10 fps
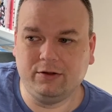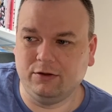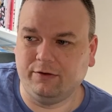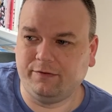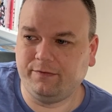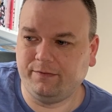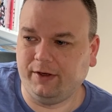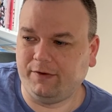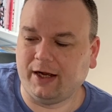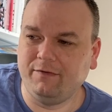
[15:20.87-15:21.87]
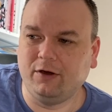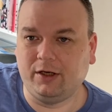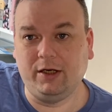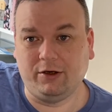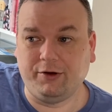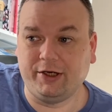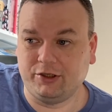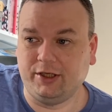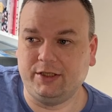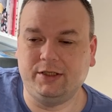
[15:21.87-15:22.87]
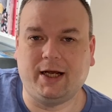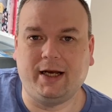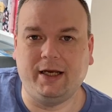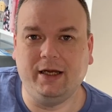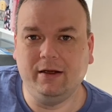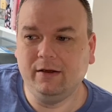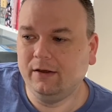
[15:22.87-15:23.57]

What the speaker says: So if you haven't got an integration, this is handy.